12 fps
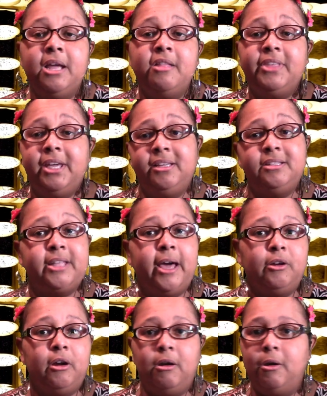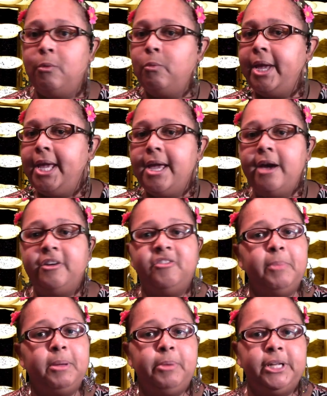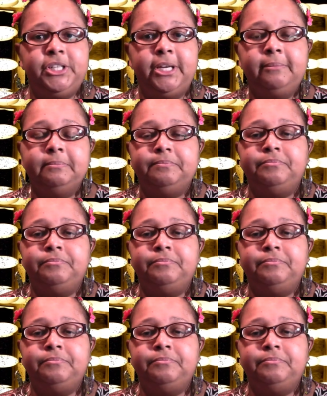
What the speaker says: things that are way out of my budget,